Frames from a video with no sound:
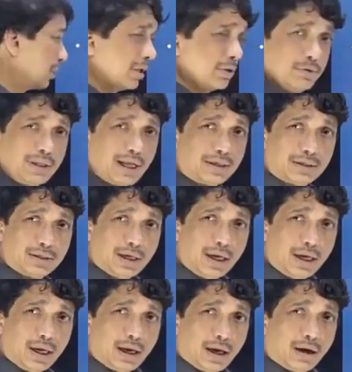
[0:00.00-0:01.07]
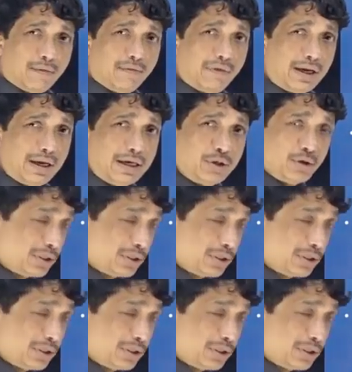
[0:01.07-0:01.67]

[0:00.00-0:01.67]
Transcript: Okay, so that's a very